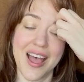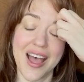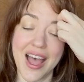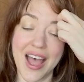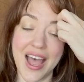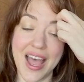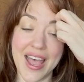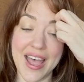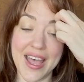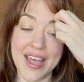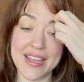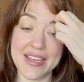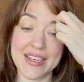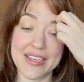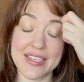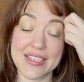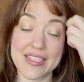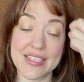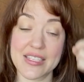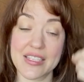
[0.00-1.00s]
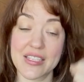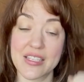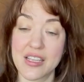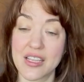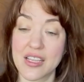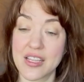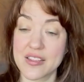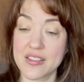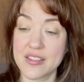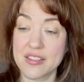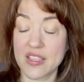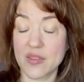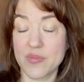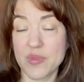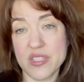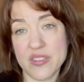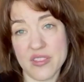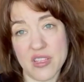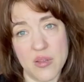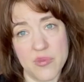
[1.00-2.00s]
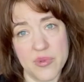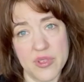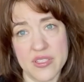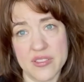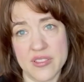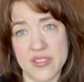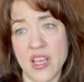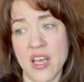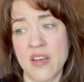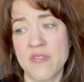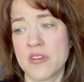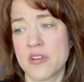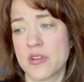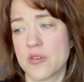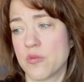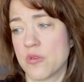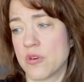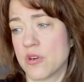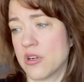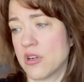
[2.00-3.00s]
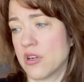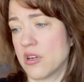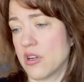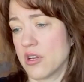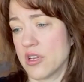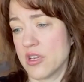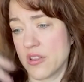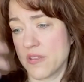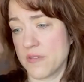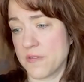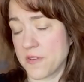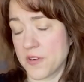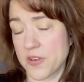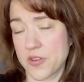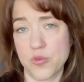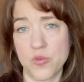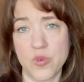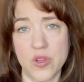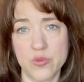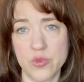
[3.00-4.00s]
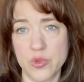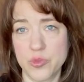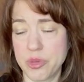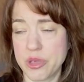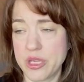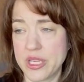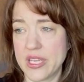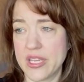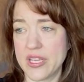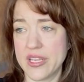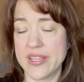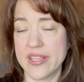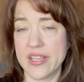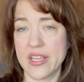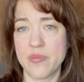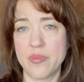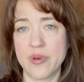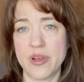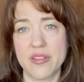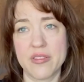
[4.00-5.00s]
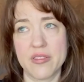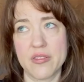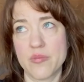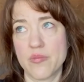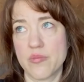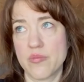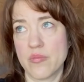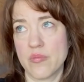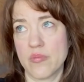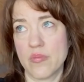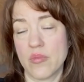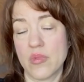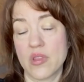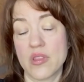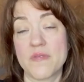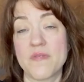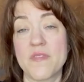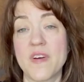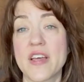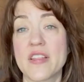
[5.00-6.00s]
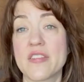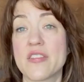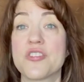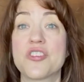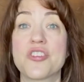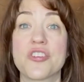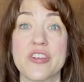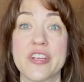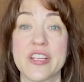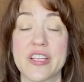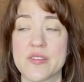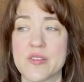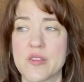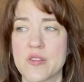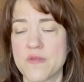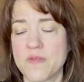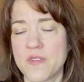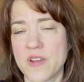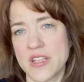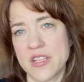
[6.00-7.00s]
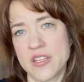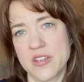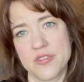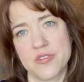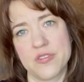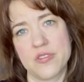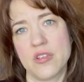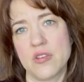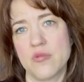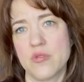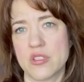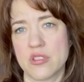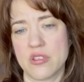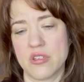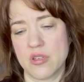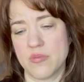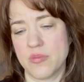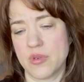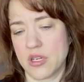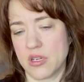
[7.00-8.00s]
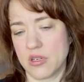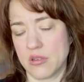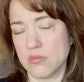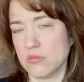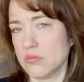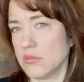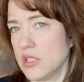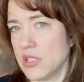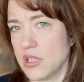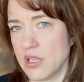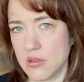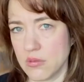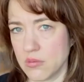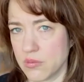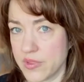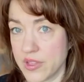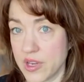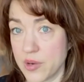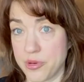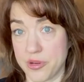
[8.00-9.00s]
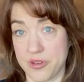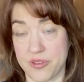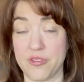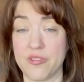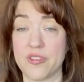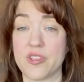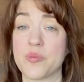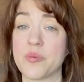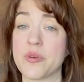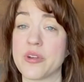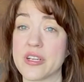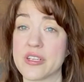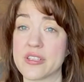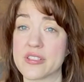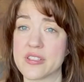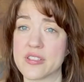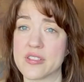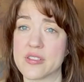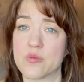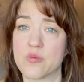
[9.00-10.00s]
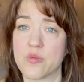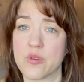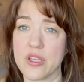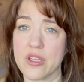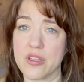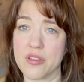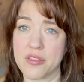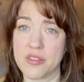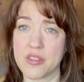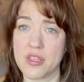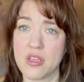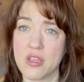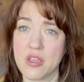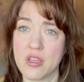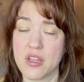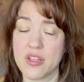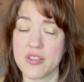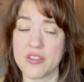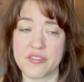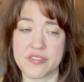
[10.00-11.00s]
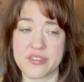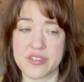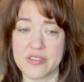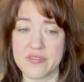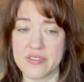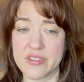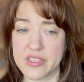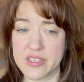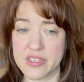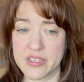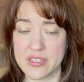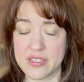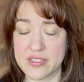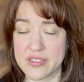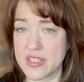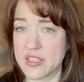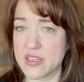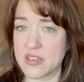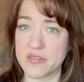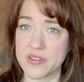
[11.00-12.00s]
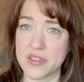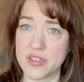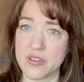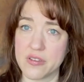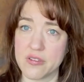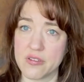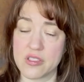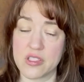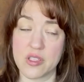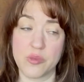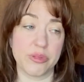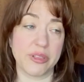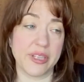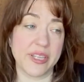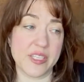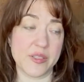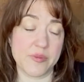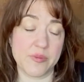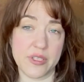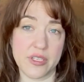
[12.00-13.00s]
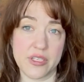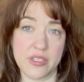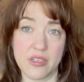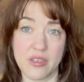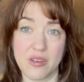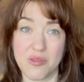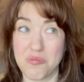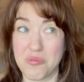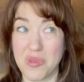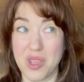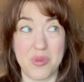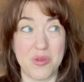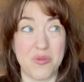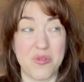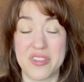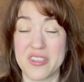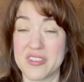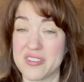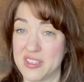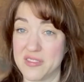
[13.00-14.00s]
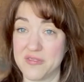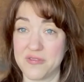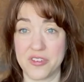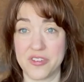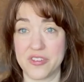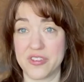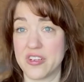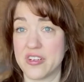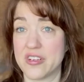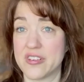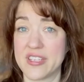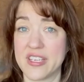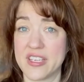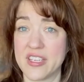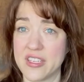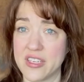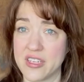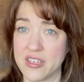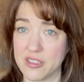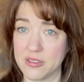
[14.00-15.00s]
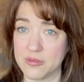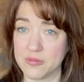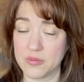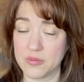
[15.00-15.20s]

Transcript: And some of the topics covered were, the first one would be about the journey. So the final year student would talk about, their personal experiences with their CVs, interviews, the placement, maybe what they did first year and second year.